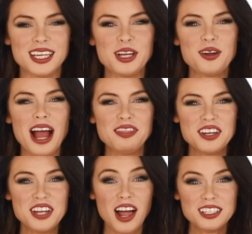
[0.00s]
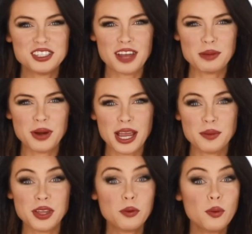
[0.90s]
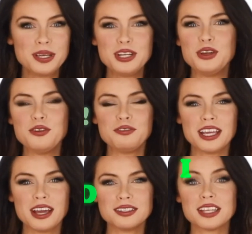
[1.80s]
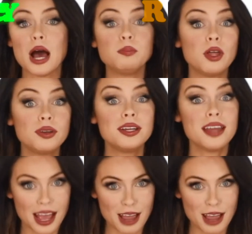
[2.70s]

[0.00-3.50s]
Here at the Knowledge of Abraham, there will be new videos uploaded